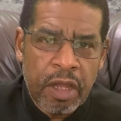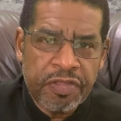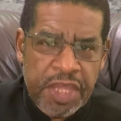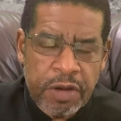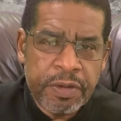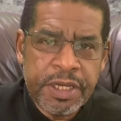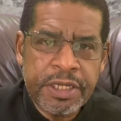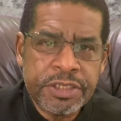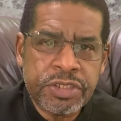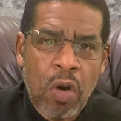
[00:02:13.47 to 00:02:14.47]

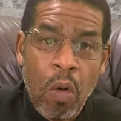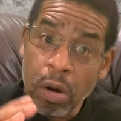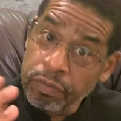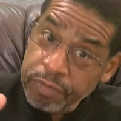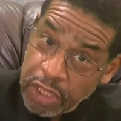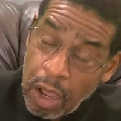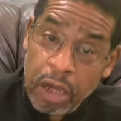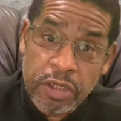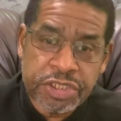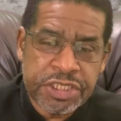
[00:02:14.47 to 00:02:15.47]
theories or
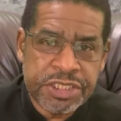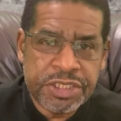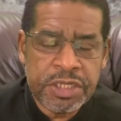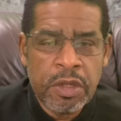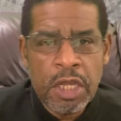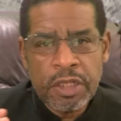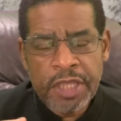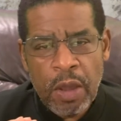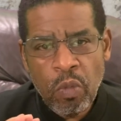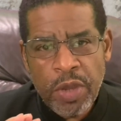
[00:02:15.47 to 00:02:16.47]
theologies
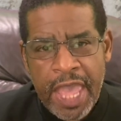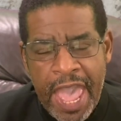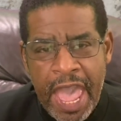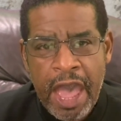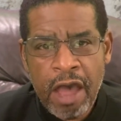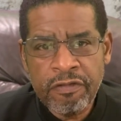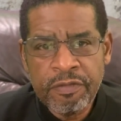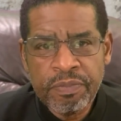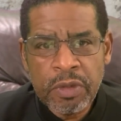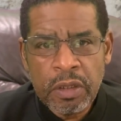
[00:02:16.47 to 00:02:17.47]
that we have
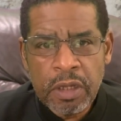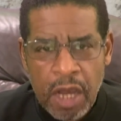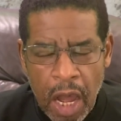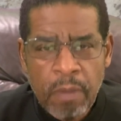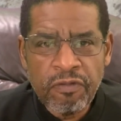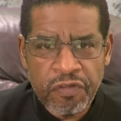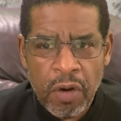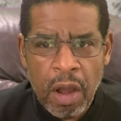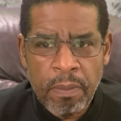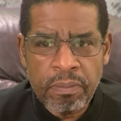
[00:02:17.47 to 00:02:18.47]
come
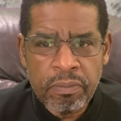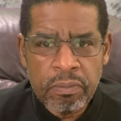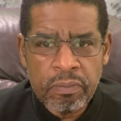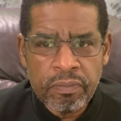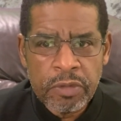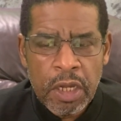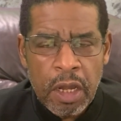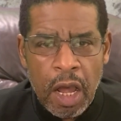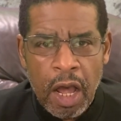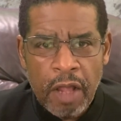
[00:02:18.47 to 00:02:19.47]
from
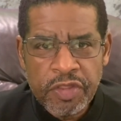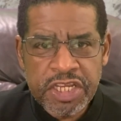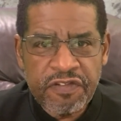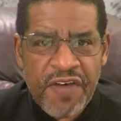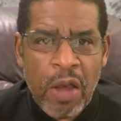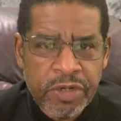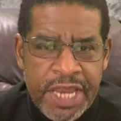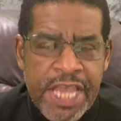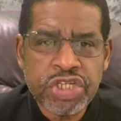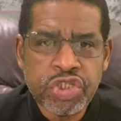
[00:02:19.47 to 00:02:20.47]
this
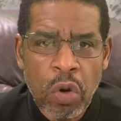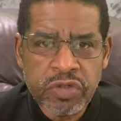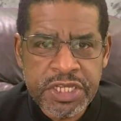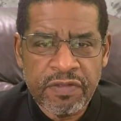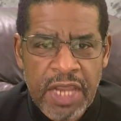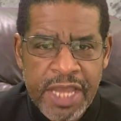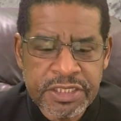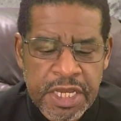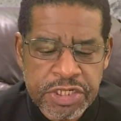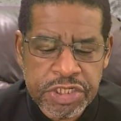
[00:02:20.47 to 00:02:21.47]
foundational
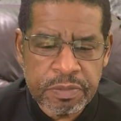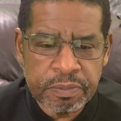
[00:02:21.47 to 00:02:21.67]
civilization.